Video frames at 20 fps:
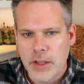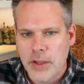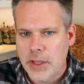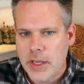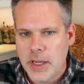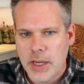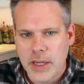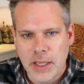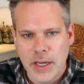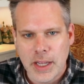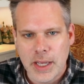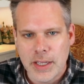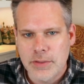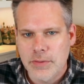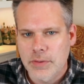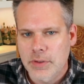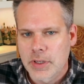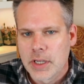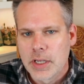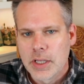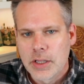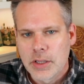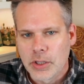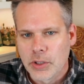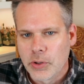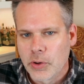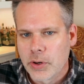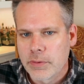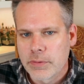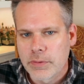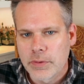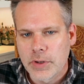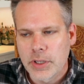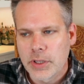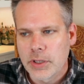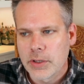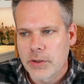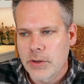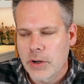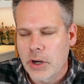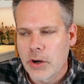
Anything I can ask the Lord for you.